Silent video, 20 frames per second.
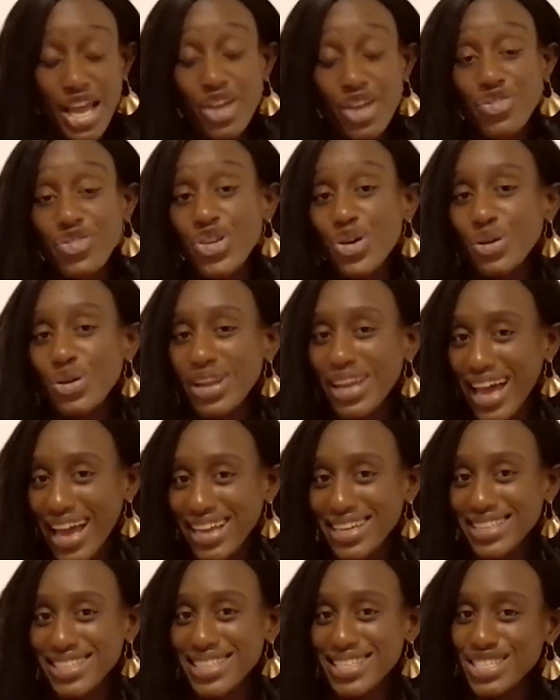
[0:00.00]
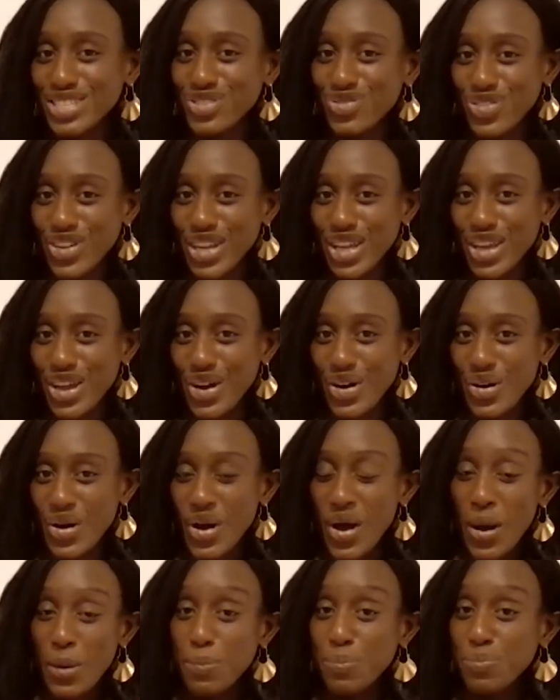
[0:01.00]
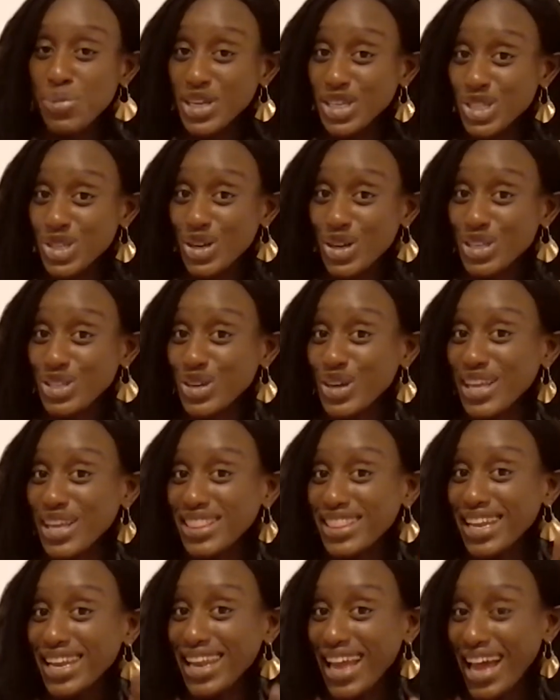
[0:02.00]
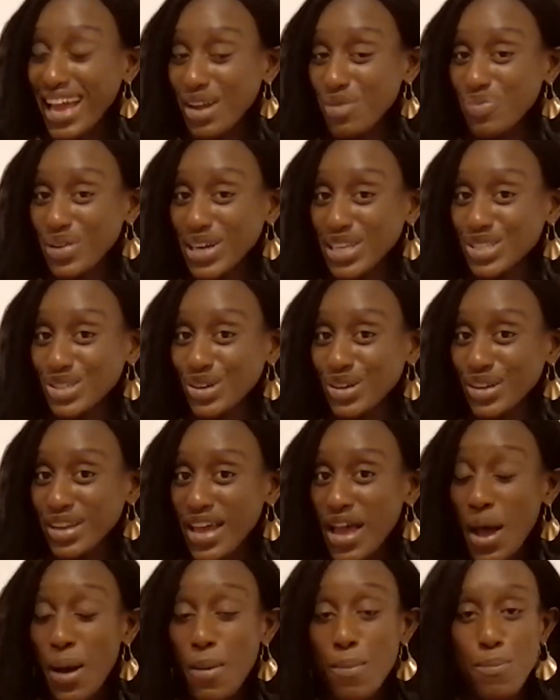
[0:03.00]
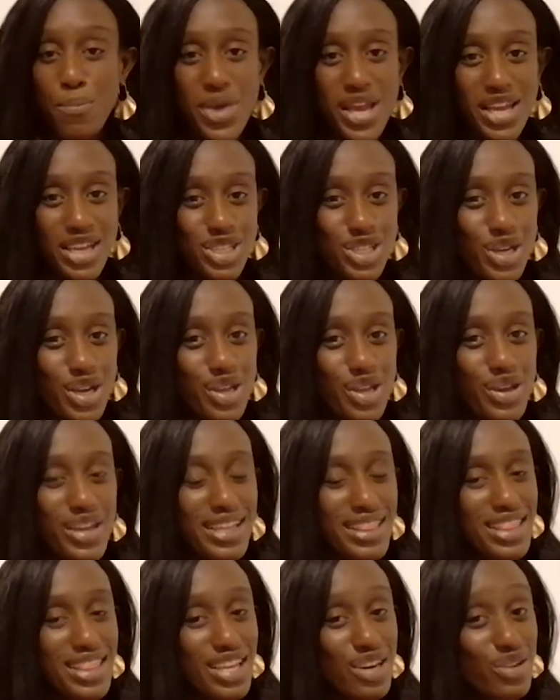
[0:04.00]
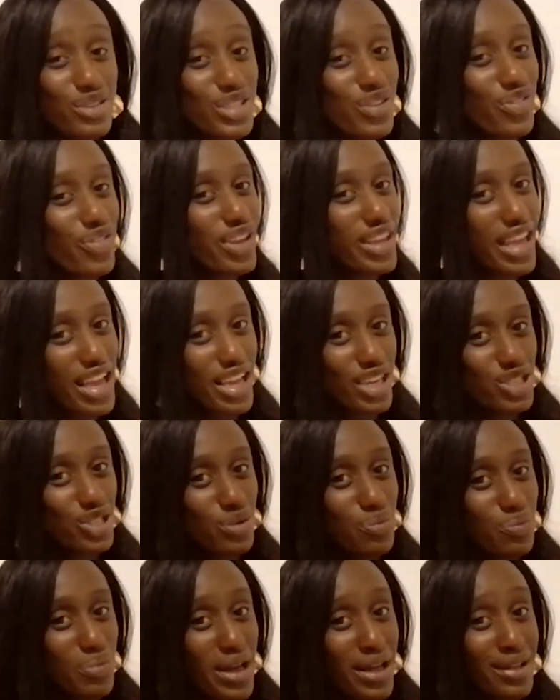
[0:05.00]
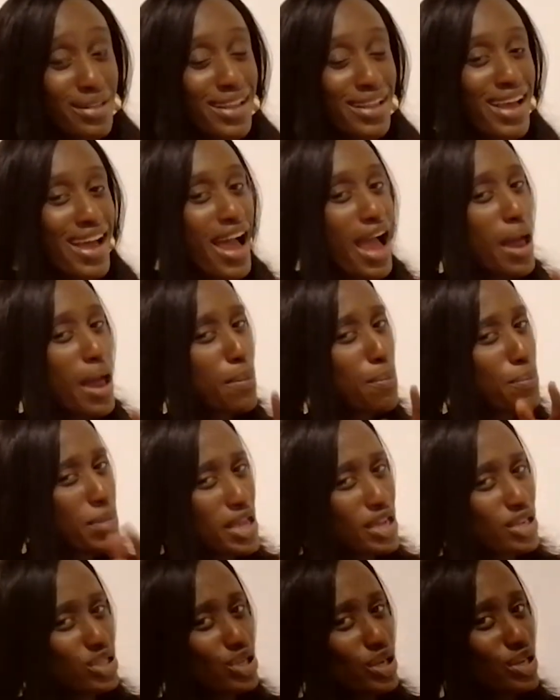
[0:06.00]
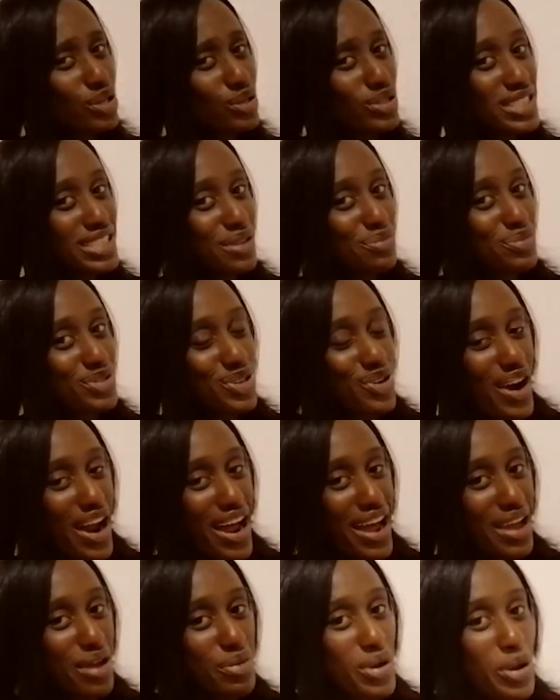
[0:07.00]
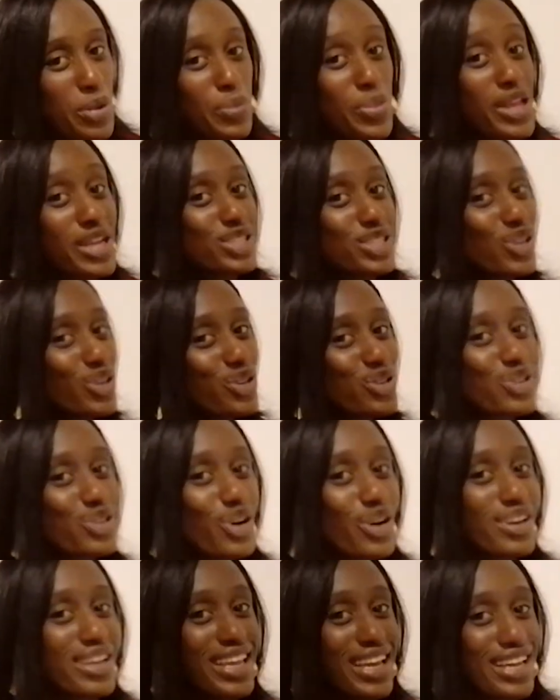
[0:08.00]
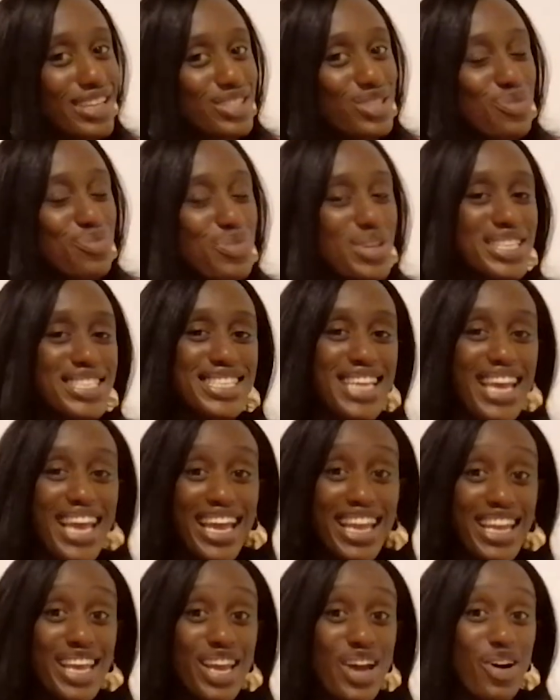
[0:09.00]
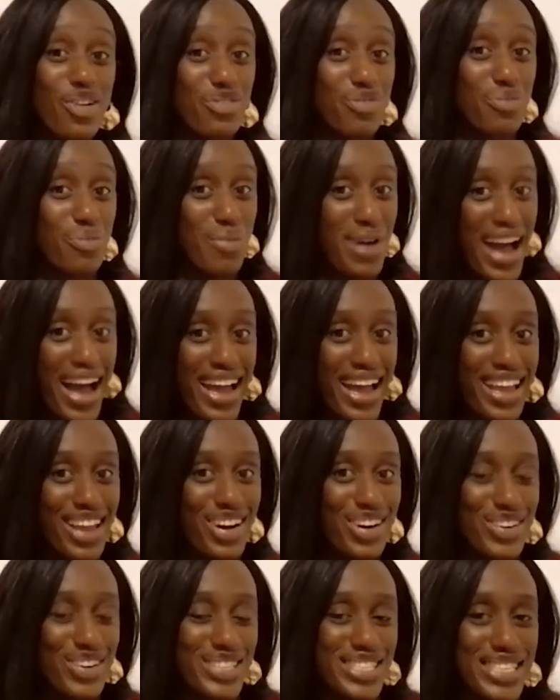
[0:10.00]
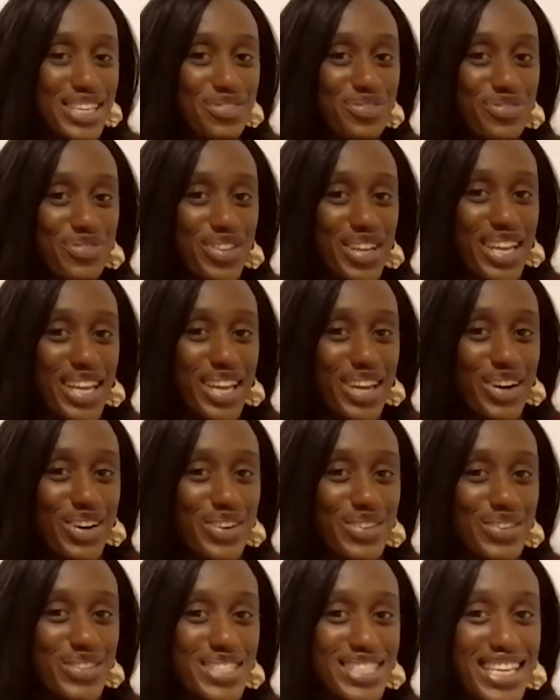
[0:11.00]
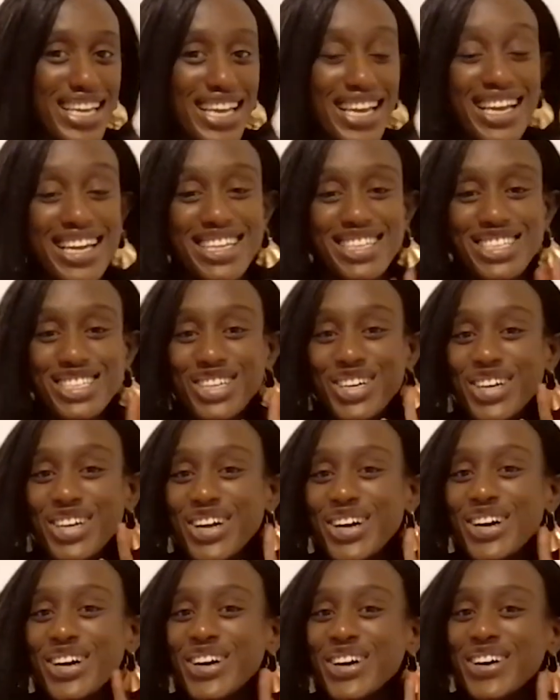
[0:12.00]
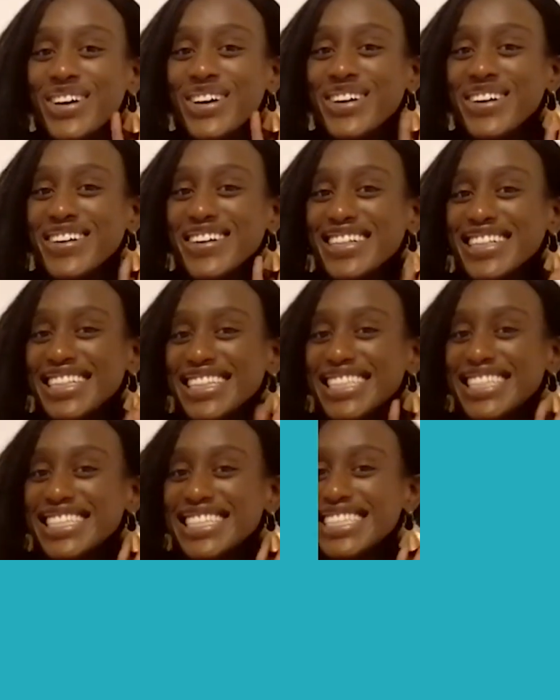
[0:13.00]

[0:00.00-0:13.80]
If you liked this video, be sure to hit the like button, make sure you hit the notification bell, and make sure you subscribe so you don't get to miss any of my awesome videos. Toodles!